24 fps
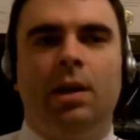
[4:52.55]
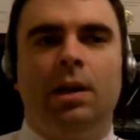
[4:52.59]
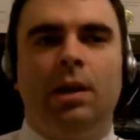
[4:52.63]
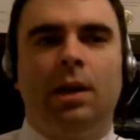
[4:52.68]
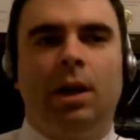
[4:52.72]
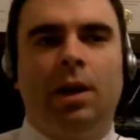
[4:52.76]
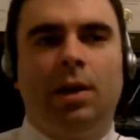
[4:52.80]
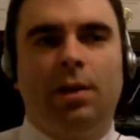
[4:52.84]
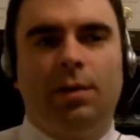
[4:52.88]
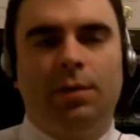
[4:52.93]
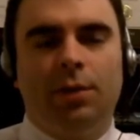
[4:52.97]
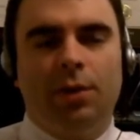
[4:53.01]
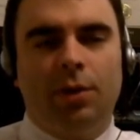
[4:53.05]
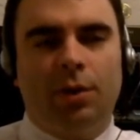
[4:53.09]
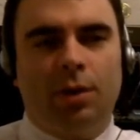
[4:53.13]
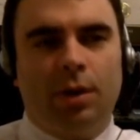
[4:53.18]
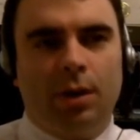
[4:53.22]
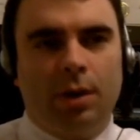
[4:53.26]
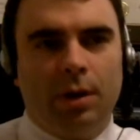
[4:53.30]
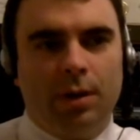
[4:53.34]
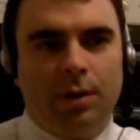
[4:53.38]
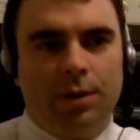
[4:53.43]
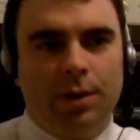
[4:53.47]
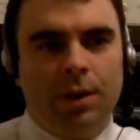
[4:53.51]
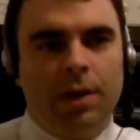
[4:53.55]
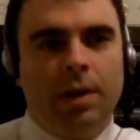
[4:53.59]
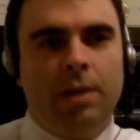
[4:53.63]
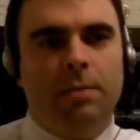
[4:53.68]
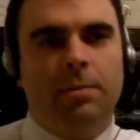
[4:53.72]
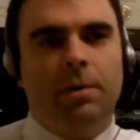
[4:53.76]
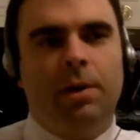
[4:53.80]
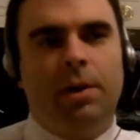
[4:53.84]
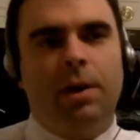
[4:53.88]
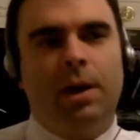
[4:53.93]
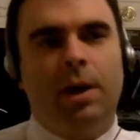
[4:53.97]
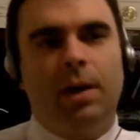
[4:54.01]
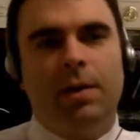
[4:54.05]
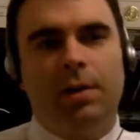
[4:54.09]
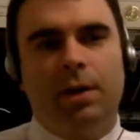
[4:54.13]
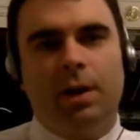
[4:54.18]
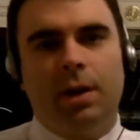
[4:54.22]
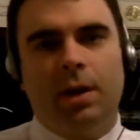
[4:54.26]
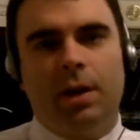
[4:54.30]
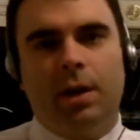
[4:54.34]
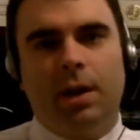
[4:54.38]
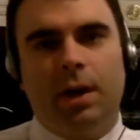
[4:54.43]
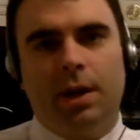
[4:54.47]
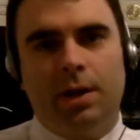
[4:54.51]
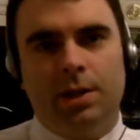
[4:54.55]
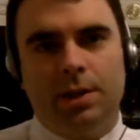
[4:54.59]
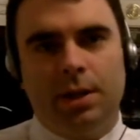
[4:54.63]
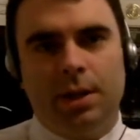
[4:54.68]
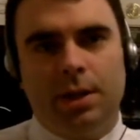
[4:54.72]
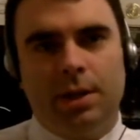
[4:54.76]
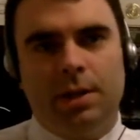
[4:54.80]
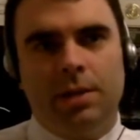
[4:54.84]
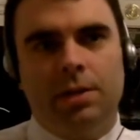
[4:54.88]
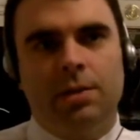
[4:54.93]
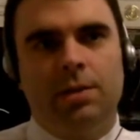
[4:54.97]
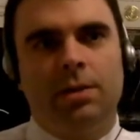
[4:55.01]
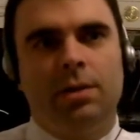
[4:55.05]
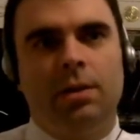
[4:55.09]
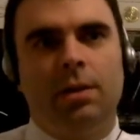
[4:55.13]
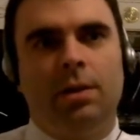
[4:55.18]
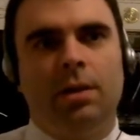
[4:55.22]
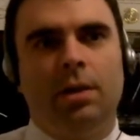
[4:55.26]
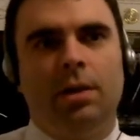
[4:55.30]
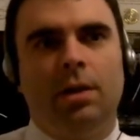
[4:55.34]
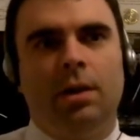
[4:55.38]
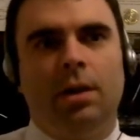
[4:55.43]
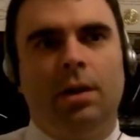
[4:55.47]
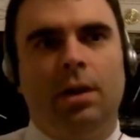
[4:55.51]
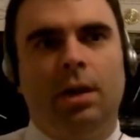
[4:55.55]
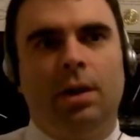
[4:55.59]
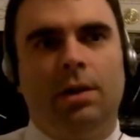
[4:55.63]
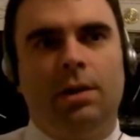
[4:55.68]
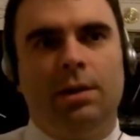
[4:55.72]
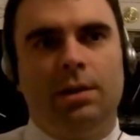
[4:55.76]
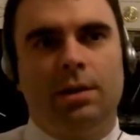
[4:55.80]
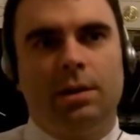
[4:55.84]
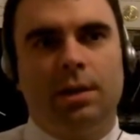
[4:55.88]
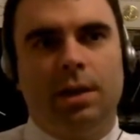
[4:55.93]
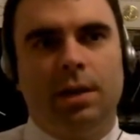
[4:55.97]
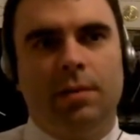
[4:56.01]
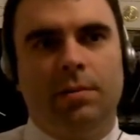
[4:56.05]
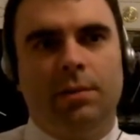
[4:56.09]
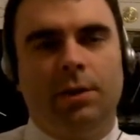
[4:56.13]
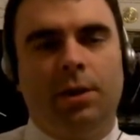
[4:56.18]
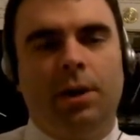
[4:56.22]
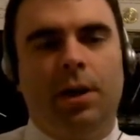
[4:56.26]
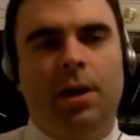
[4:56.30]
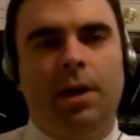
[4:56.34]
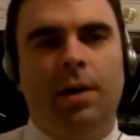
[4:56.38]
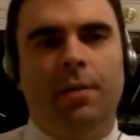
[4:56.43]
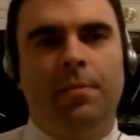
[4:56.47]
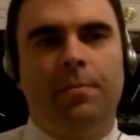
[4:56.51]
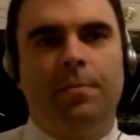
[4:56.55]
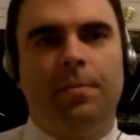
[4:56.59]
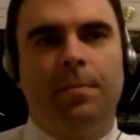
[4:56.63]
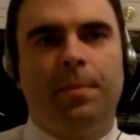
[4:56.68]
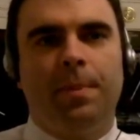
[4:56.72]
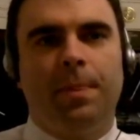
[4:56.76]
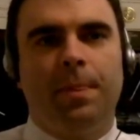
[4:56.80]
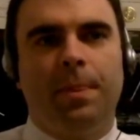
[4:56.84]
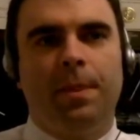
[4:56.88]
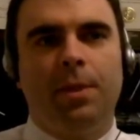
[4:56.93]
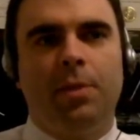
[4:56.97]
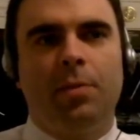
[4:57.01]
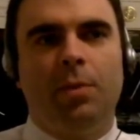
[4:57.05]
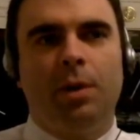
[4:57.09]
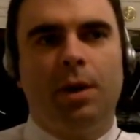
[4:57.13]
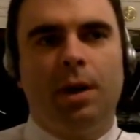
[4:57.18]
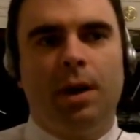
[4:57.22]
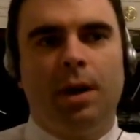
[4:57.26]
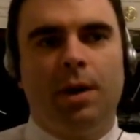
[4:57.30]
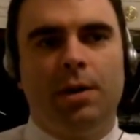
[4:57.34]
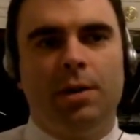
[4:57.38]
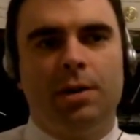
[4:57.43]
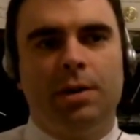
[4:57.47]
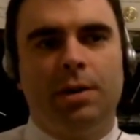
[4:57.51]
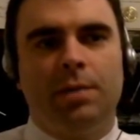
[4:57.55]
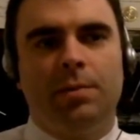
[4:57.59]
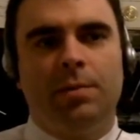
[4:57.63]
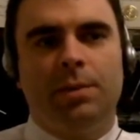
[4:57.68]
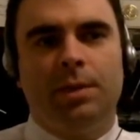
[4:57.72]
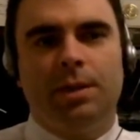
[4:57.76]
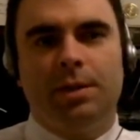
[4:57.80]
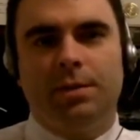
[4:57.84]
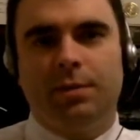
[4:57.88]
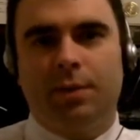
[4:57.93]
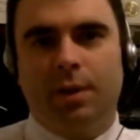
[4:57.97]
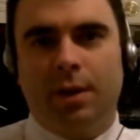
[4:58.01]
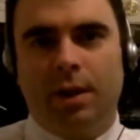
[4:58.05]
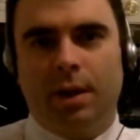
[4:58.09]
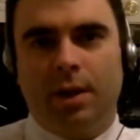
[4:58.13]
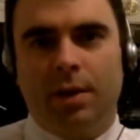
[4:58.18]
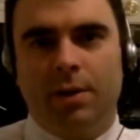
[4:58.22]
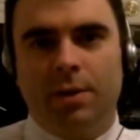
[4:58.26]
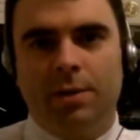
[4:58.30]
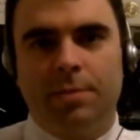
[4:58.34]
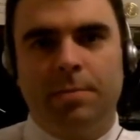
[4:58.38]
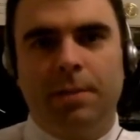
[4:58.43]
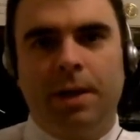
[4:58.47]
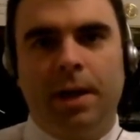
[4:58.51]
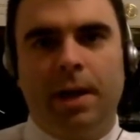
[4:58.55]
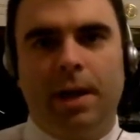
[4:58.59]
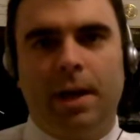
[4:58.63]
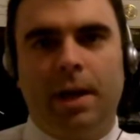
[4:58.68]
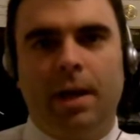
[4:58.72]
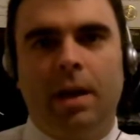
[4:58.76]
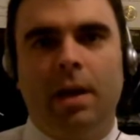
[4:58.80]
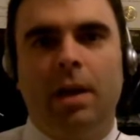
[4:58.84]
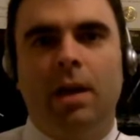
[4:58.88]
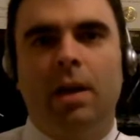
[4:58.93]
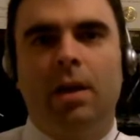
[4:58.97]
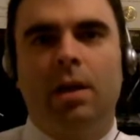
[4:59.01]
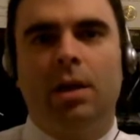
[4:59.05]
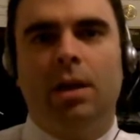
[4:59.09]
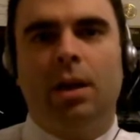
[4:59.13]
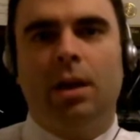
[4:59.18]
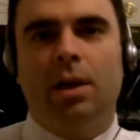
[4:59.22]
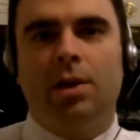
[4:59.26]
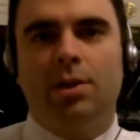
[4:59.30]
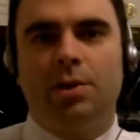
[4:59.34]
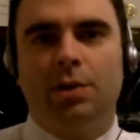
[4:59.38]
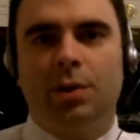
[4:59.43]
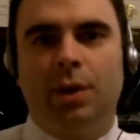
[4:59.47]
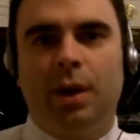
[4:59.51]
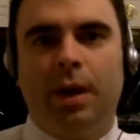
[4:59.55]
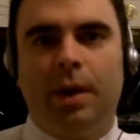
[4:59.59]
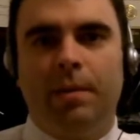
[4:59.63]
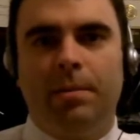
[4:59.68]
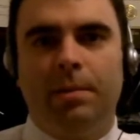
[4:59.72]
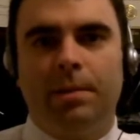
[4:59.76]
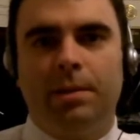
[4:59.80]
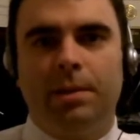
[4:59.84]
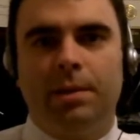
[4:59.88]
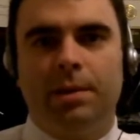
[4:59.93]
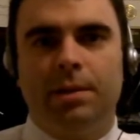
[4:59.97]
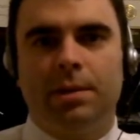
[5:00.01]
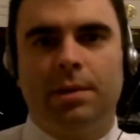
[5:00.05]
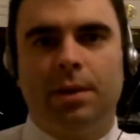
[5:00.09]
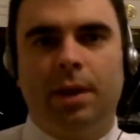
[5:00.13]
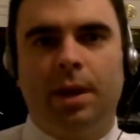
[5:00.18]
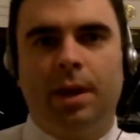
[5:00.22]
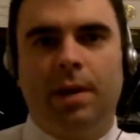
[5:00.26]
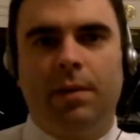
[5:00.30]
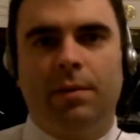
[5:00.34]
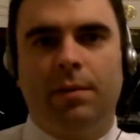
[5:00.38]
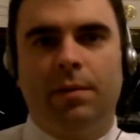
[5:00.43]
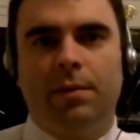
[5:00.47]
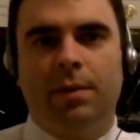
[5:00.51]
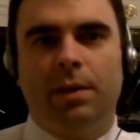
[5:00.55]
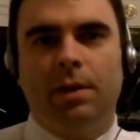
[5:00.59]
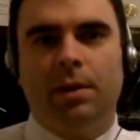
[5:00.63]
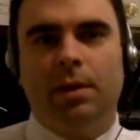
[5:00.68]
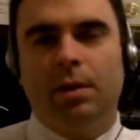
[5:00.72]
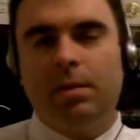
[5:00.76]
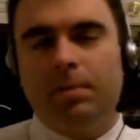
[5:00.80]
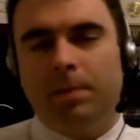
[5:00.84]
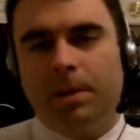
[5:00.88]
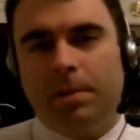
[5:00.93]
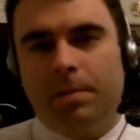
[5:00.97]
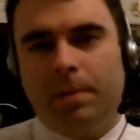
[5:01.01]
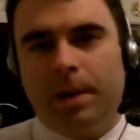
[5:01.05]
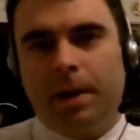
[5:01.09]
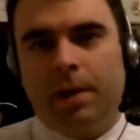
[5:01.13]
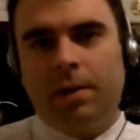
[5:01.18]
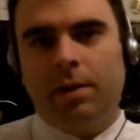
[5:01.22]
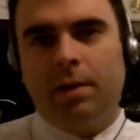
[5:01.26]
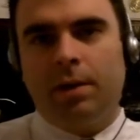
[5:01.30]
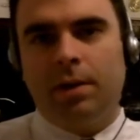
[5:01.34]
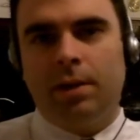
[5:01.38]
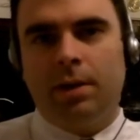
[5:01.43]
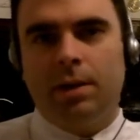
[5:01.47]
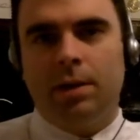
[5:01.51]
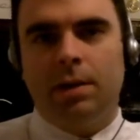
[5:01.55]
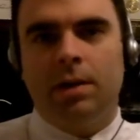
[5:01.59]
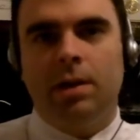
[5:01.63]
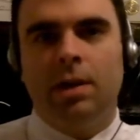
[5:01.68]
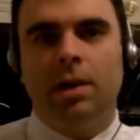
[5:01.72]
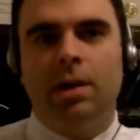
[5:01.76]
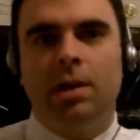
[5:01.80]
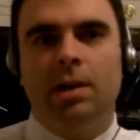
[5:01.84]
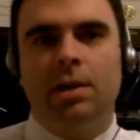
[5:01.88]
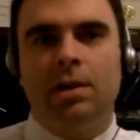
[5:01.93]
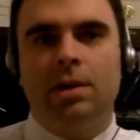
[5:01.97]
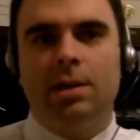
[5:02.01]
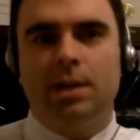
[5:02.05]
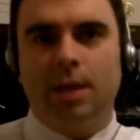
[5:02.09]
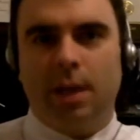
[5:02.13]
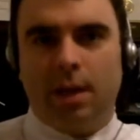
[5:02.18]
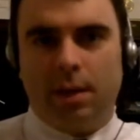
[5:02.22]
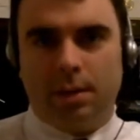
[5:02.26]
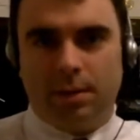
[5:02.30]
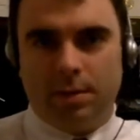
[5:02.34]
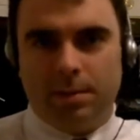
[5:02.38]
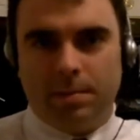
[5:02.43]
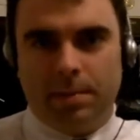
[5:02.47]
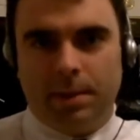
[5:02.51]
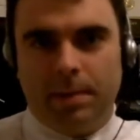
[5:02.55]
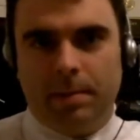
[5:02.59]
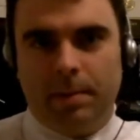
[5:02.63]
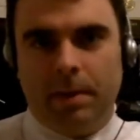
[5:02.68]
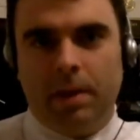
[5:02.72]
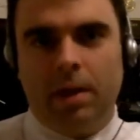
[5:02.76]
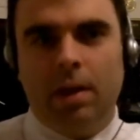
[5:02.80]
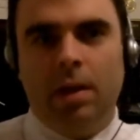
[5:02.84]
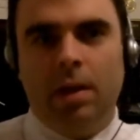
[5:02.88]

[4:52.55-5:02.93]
Now, if you're thinking about hiring a hygienist at the same time, you want to hire someone that's very charismatic, that also happens to have a little bit of background in sales, maybe.